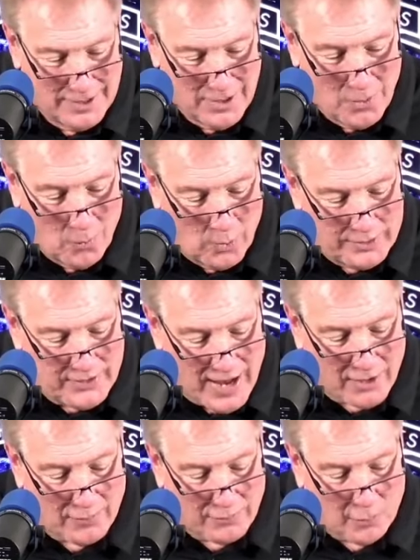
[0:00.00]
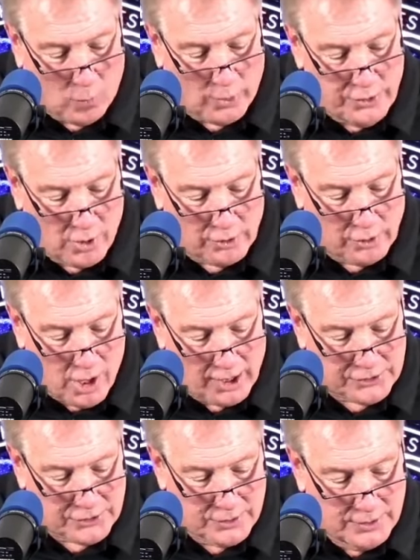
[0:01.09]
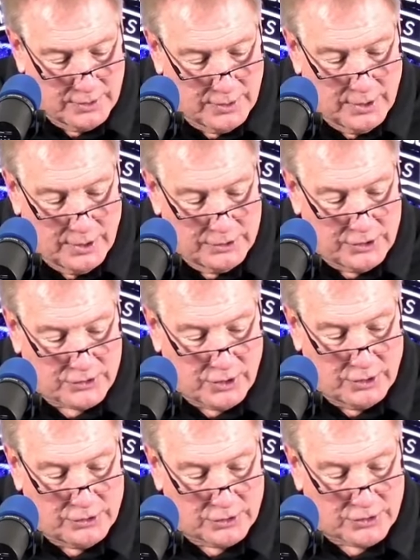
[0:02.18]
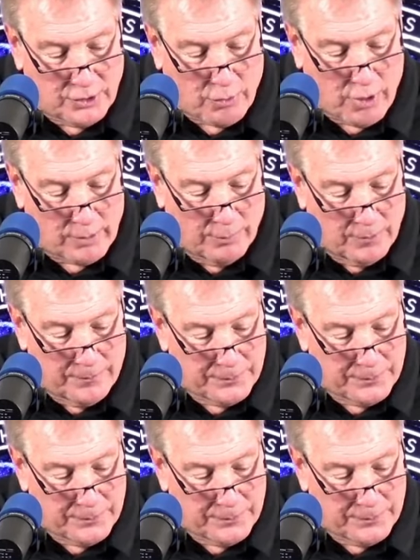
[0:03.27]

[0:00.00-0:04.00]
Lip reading: 1 tackle for 1 yard loss. Just incredible.